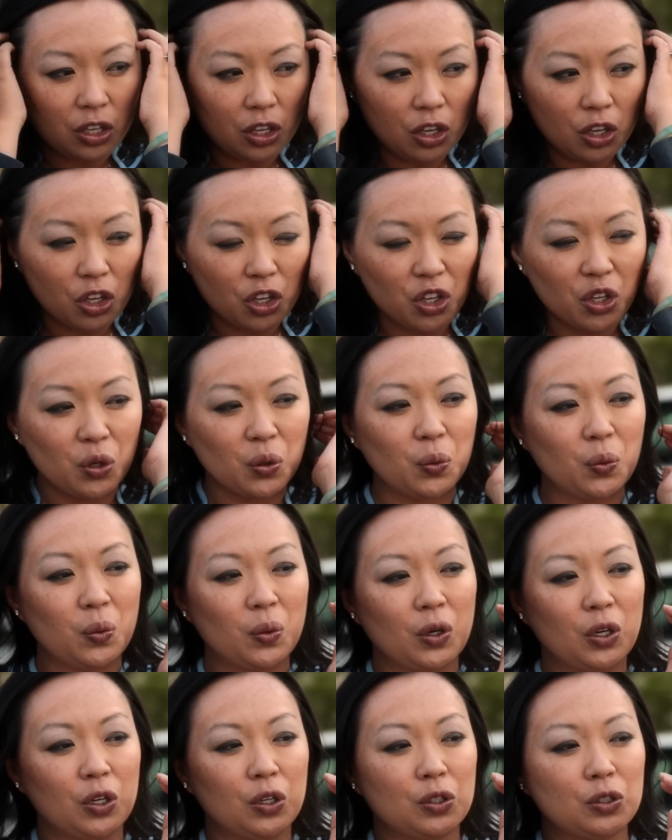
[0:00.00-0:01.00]

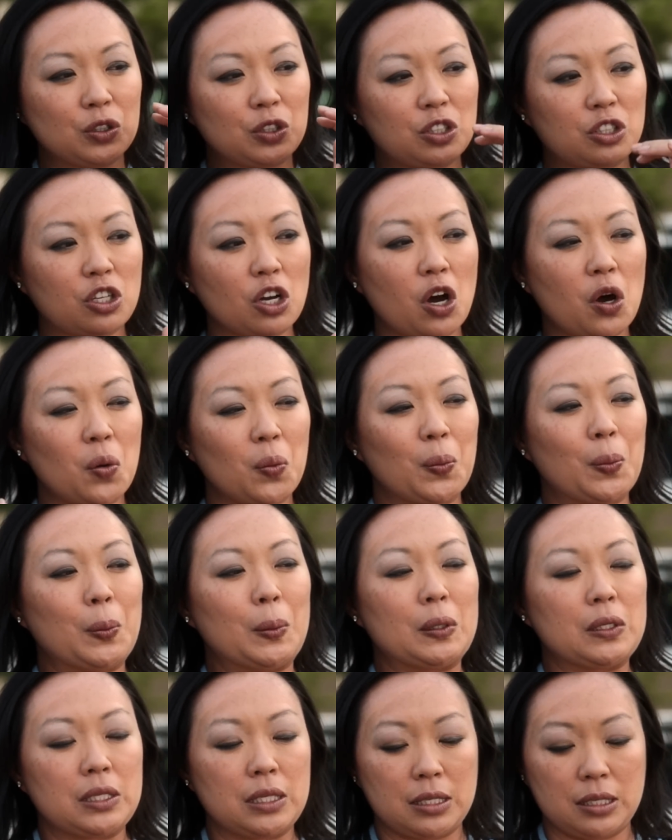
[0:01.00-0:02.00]
you don't
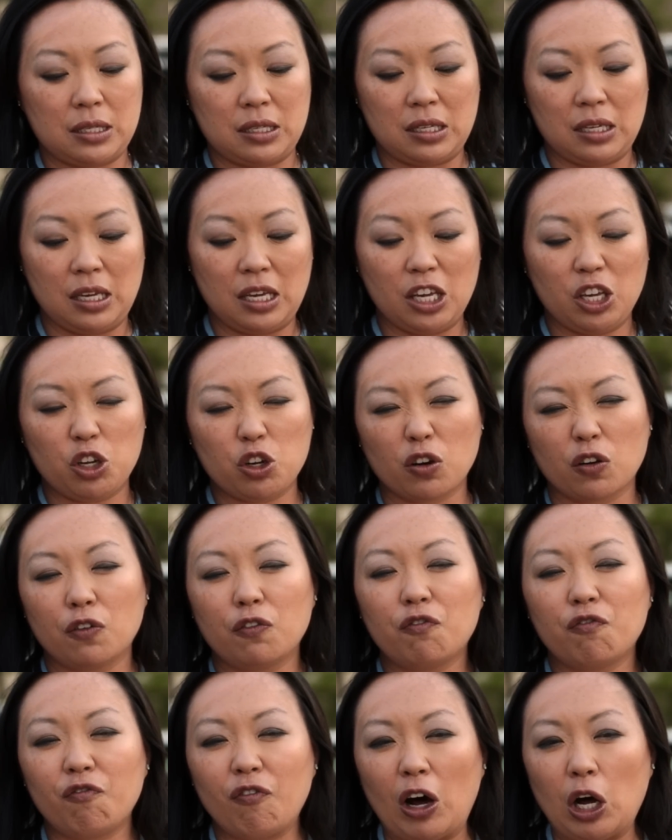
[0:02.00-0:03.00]
see
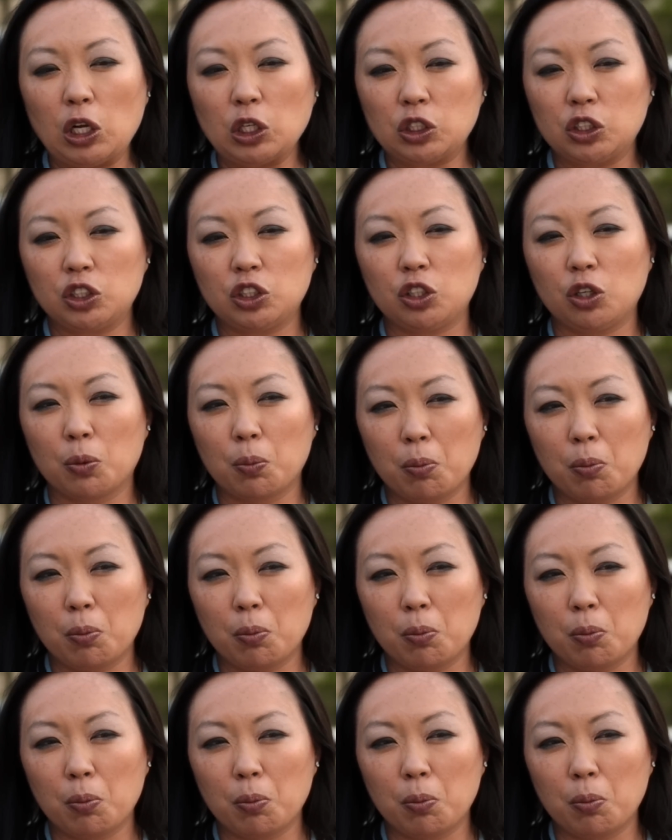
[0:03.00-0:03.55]
your faults.